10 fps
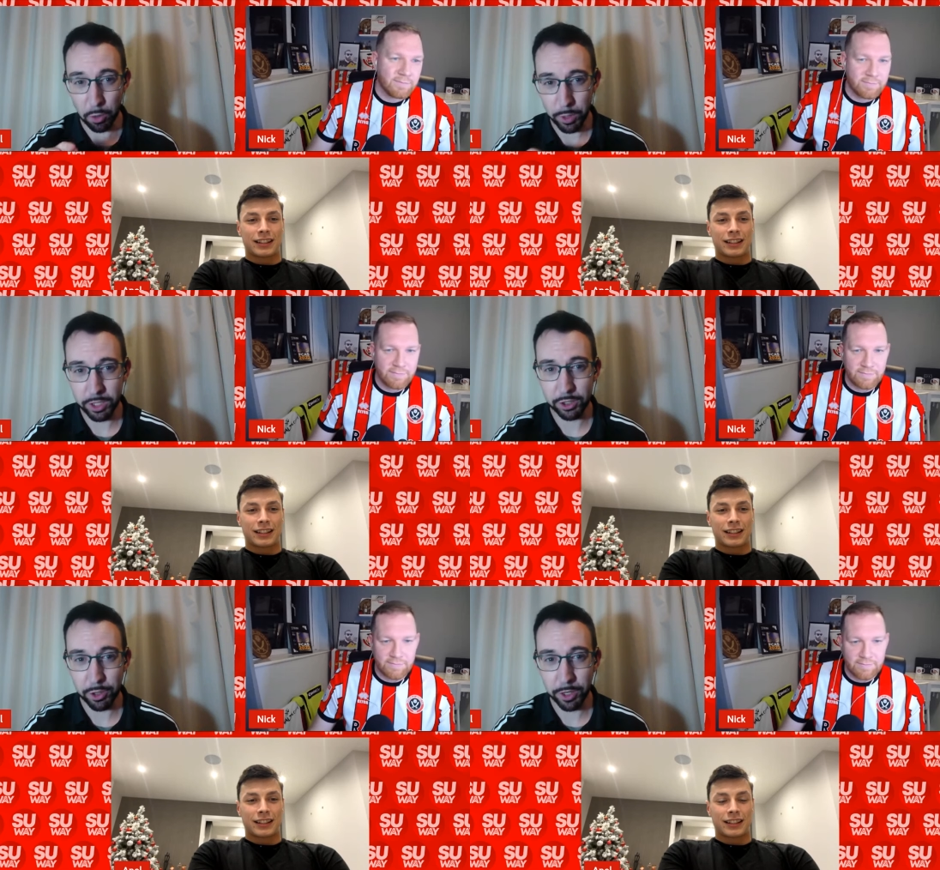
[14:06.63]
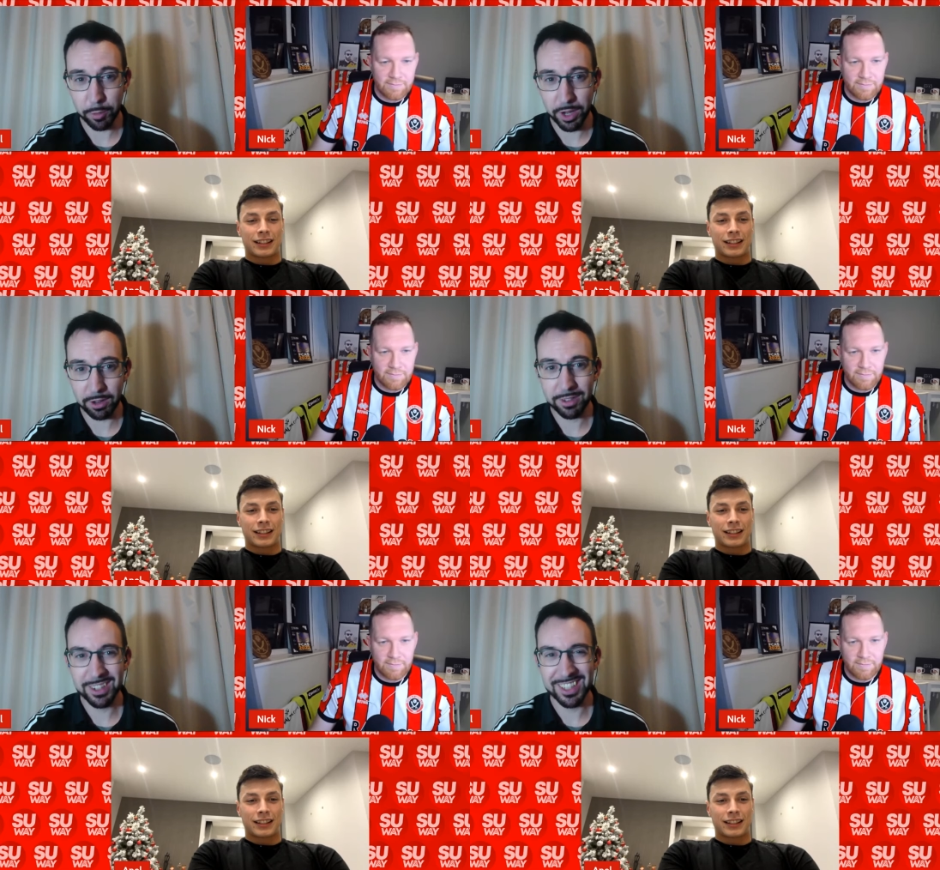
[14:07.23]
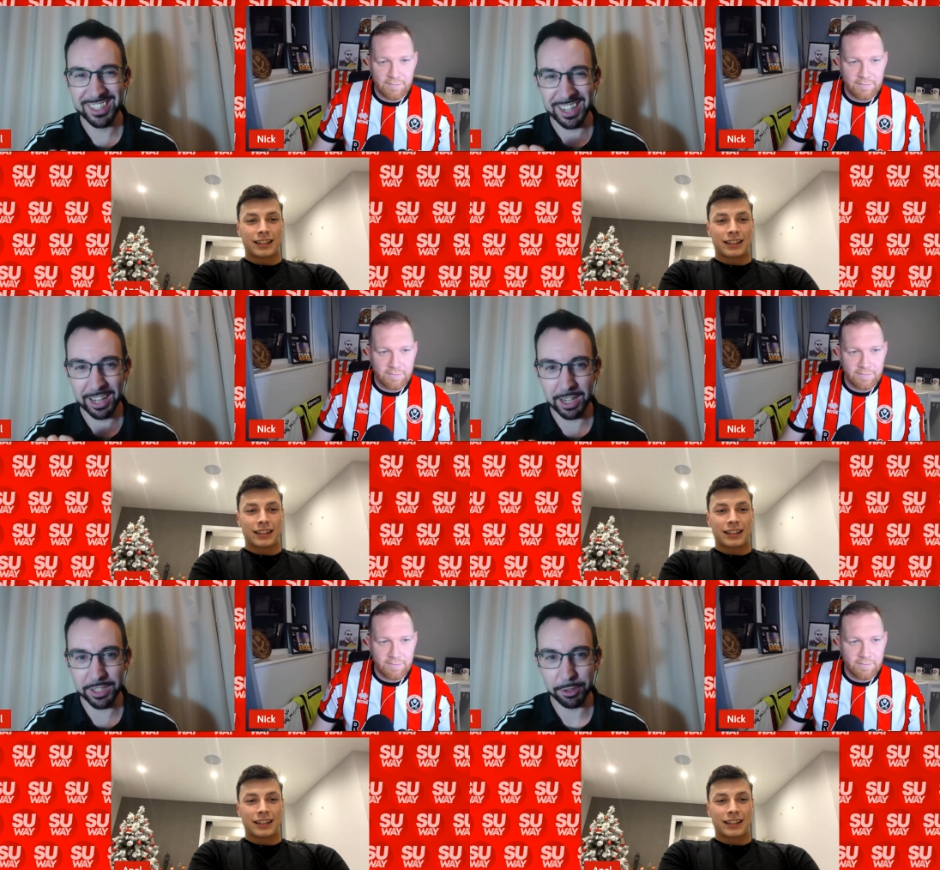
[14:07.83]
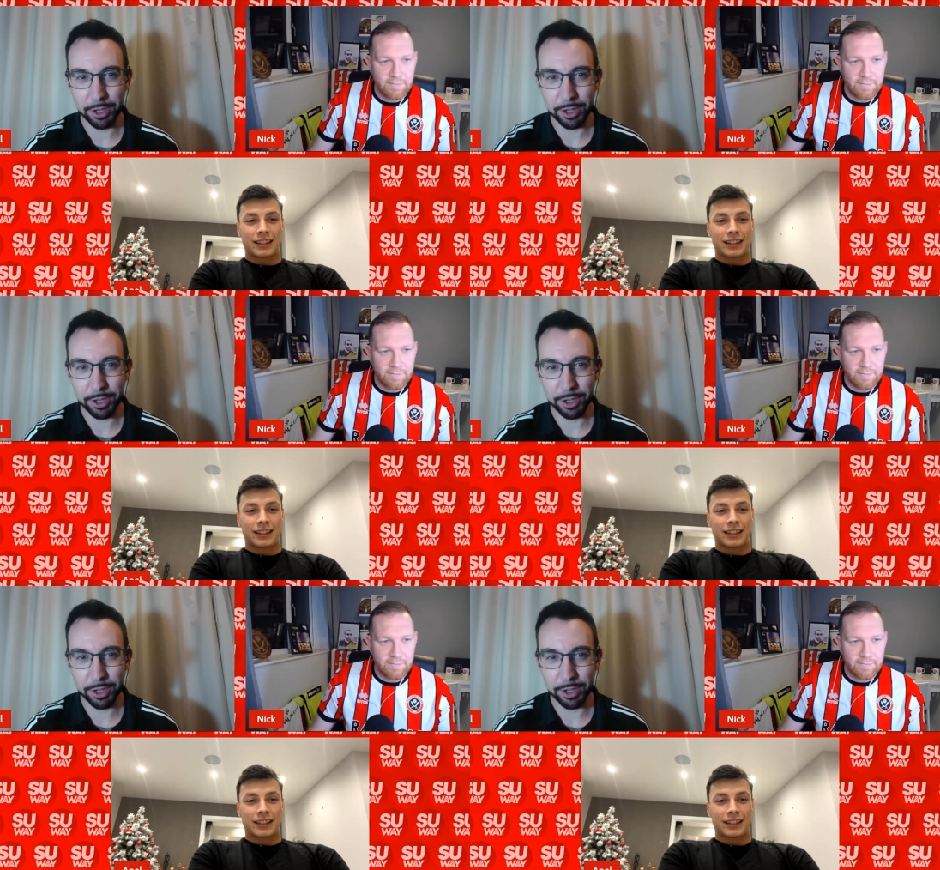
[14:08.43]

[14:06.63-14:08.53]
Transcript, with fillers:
Speaker 1: know what you're talking about, it's a classy